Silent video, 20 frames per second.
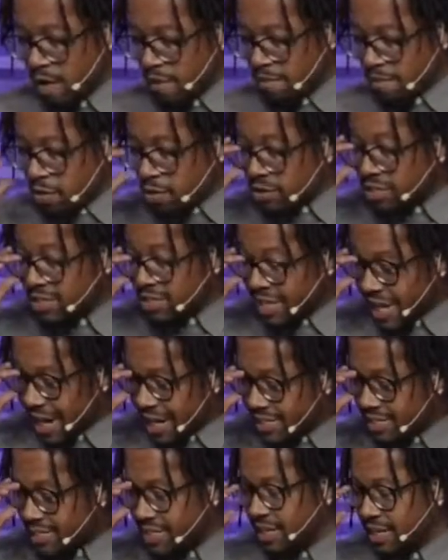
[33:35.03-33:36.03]
Verse
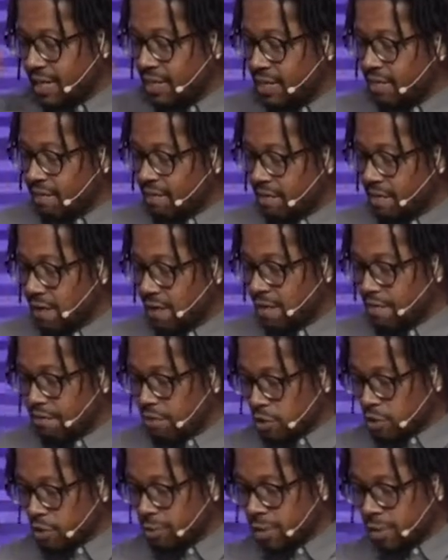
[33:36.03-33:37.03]
19 of, of
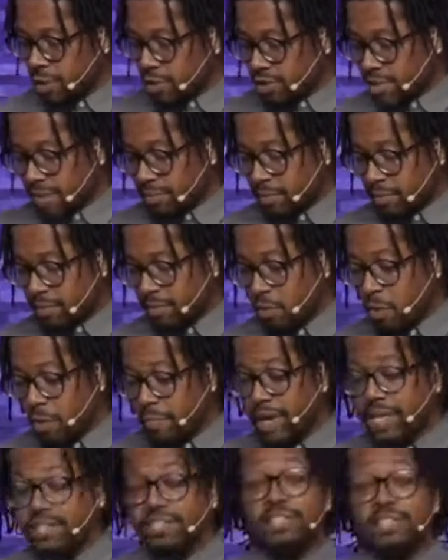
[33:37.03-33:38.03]
1 Peter chapter 4
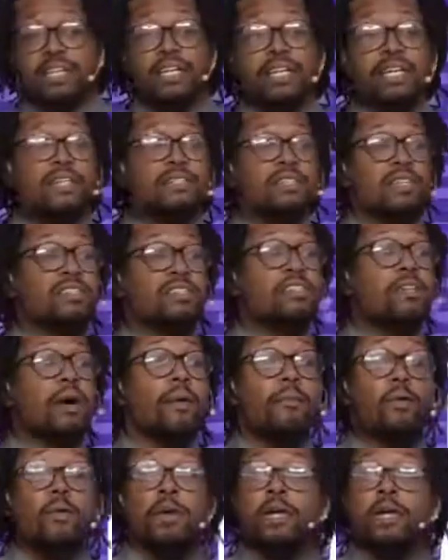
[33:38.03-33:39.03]
basically is a
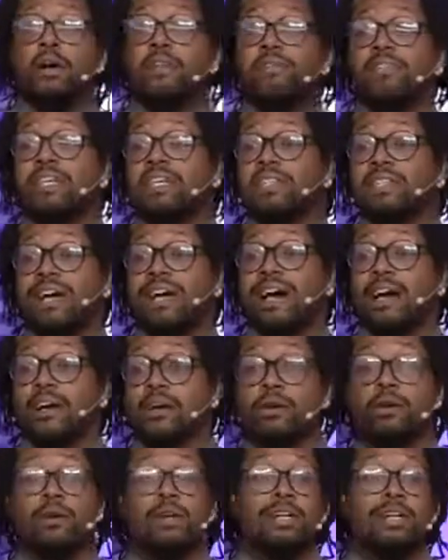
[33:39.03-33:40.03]
summary of the
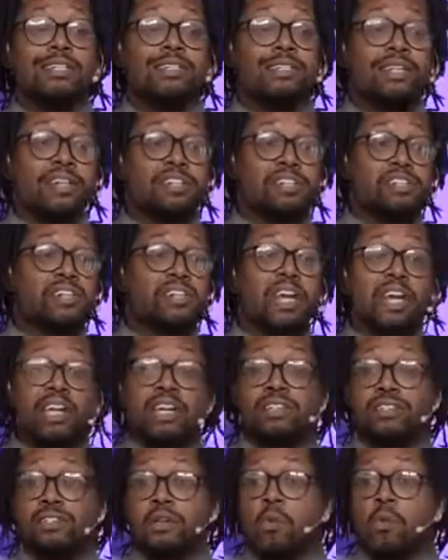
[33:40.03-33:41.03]
entire section, and
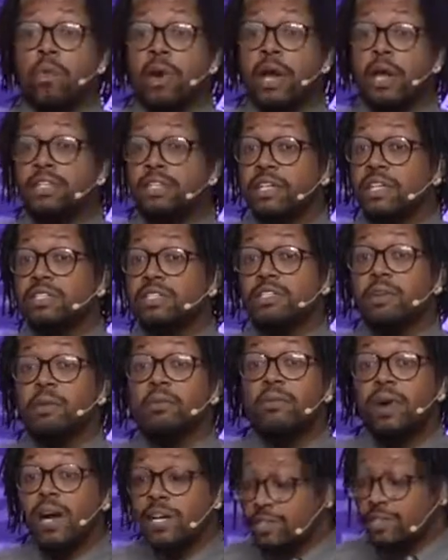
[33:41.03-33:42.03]
in some ways it could
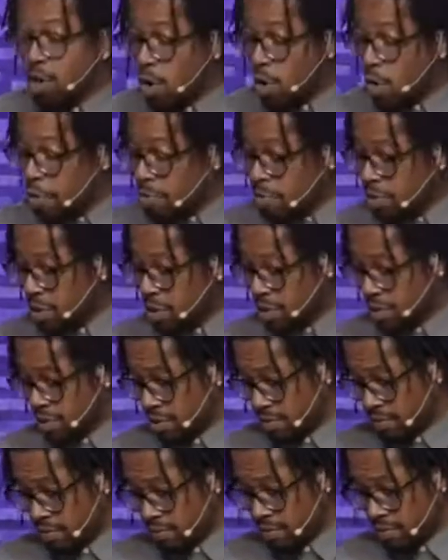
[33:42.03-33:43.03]
summarize the whole book.
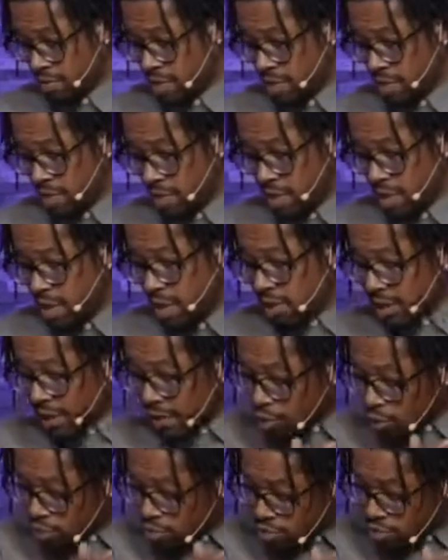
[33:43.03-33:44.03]

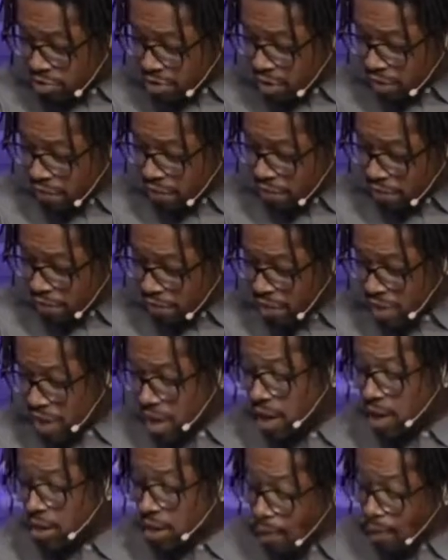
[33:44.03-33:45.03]
Let those who suffer
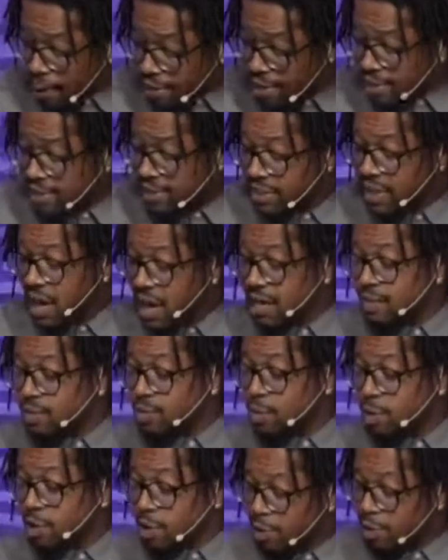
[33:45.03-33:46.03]
according to God's
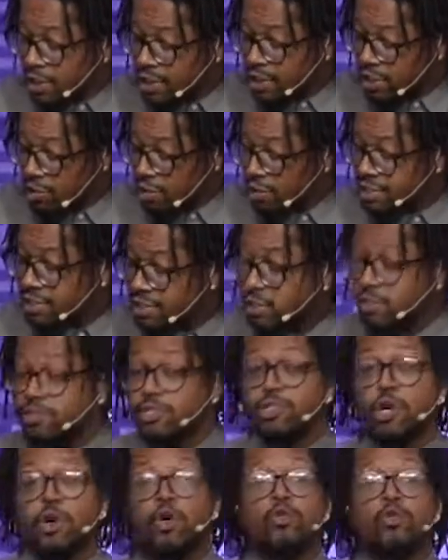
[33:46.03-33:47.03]
will entrust their
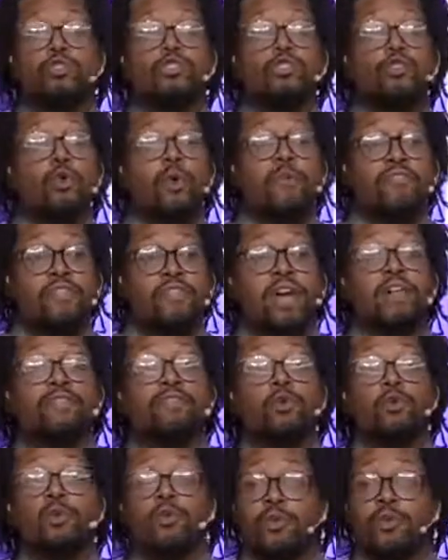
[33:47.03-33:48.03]
souls to a
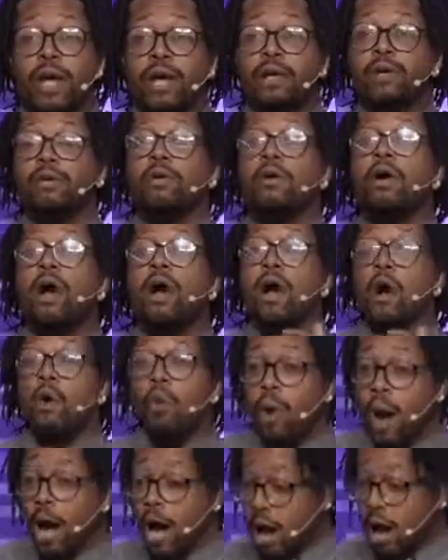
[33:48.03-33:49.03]
faithful Creator
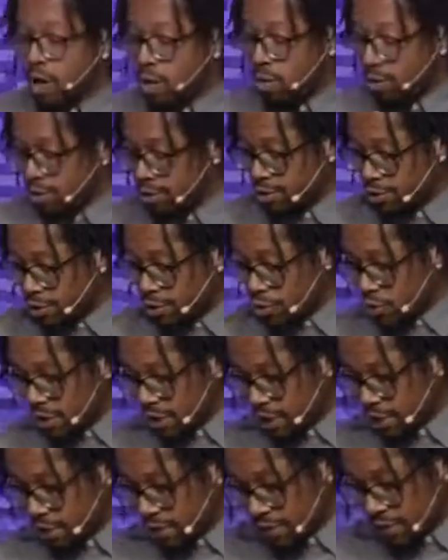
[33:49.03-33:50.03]
while
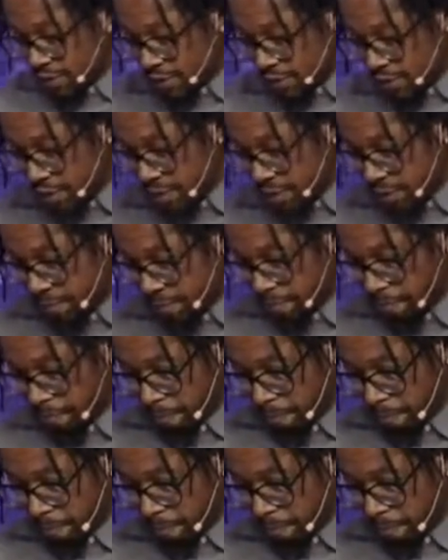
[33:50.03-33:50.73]
doing good.